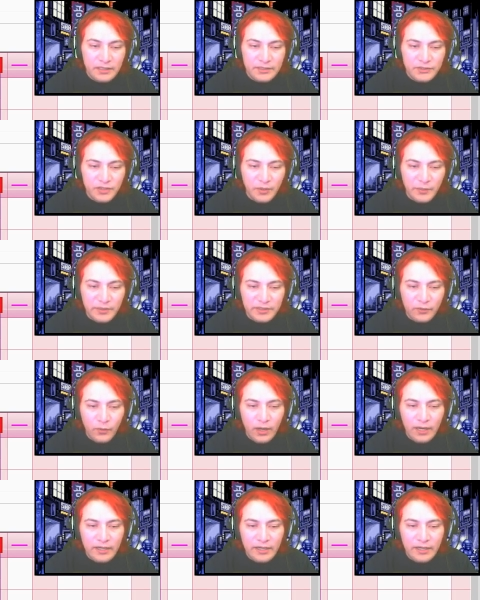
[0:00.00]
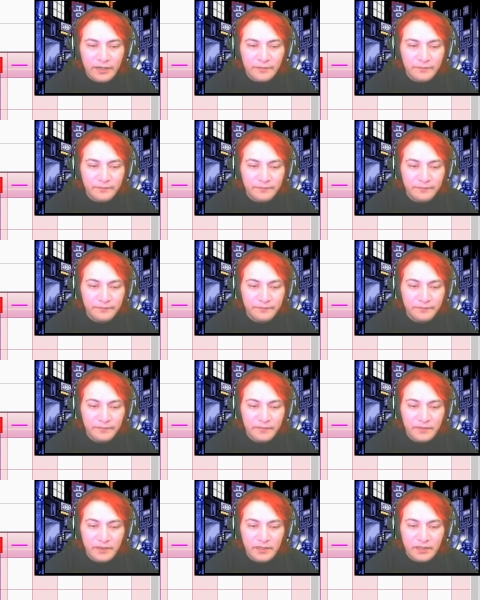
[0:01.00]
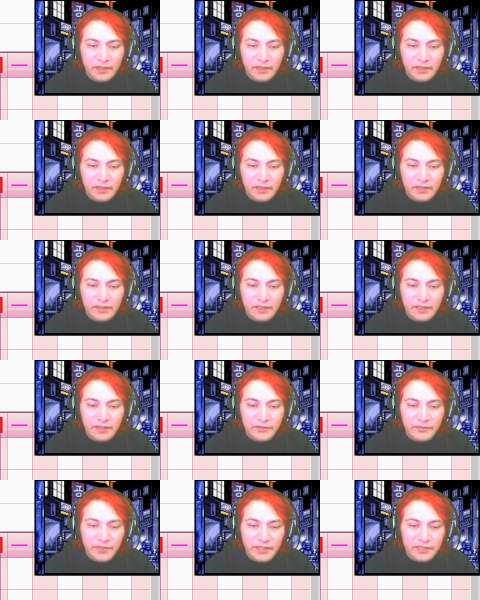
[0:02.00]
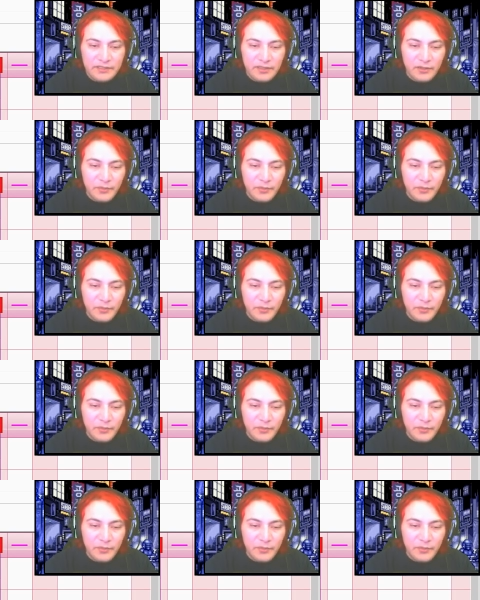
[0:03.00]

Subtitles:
Jump in the water. And that creates our